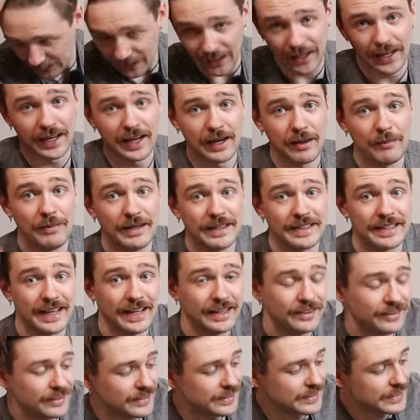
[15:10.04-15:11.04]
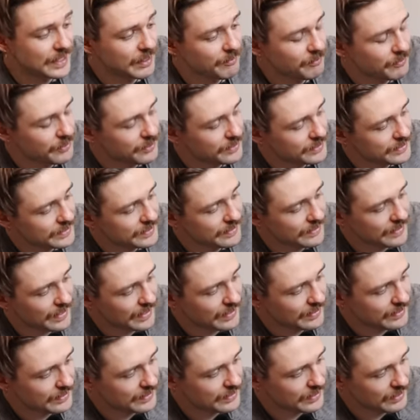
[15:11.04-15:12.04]
uh, a bit tighter assembled
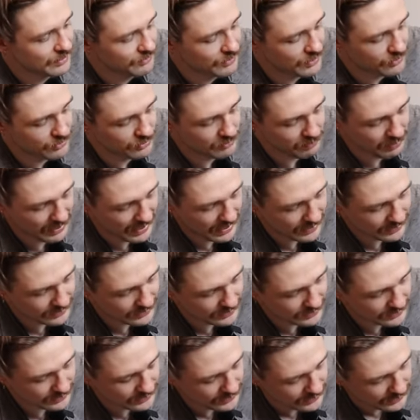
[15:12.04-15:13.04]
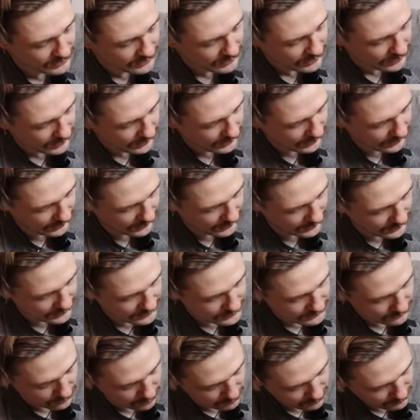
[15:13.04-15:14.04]
than the veteran Patton
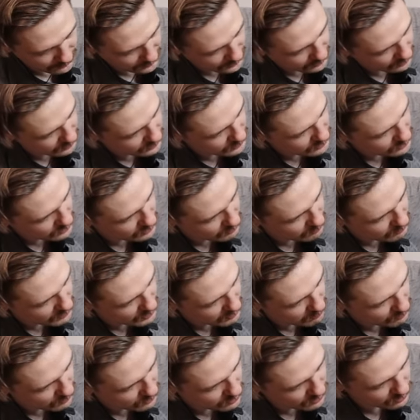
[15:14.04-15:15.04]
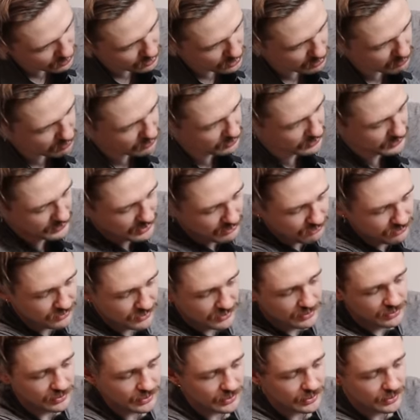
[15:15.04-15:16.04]
and hopefully also a bit more durable.
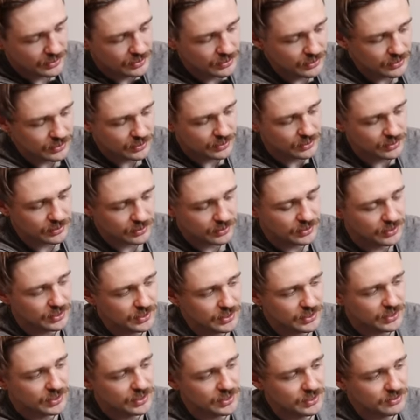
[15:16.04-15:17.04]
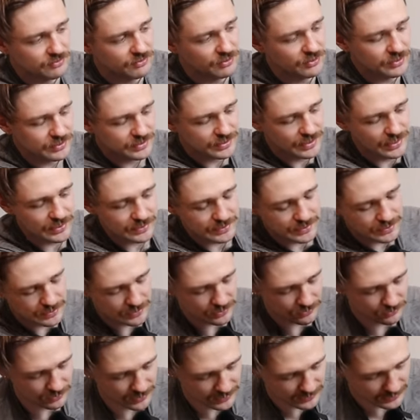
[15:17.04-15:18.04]
Definitely it's very tight
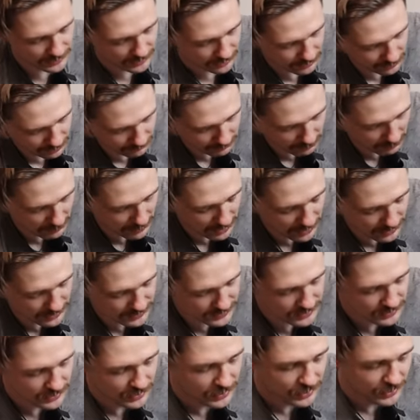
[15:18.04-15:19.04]
right out of the box.